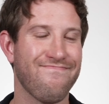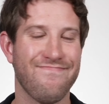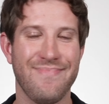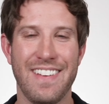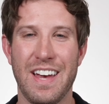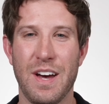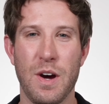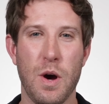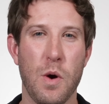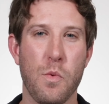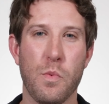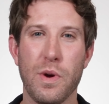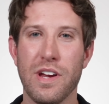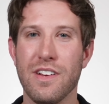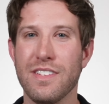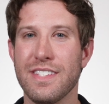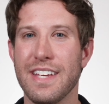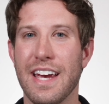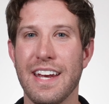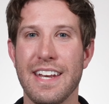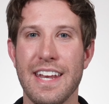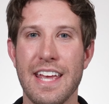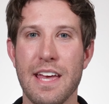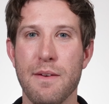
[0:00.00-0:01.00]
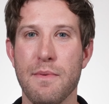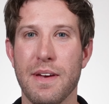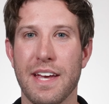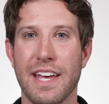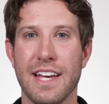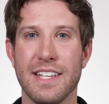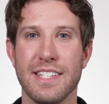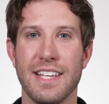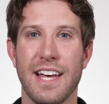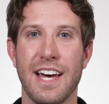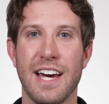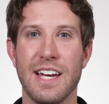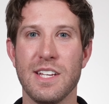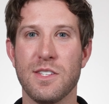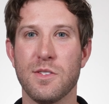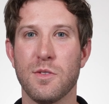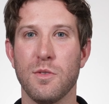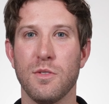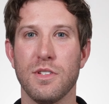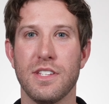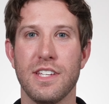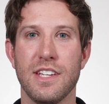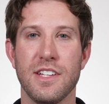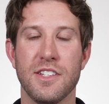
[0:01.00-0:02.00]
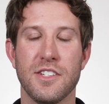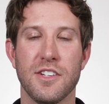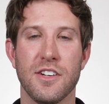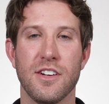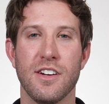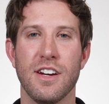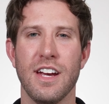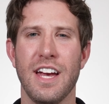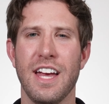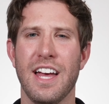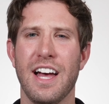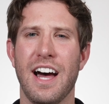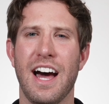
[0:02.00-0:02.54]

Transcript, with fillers: a weird dynamic as a high school teacher.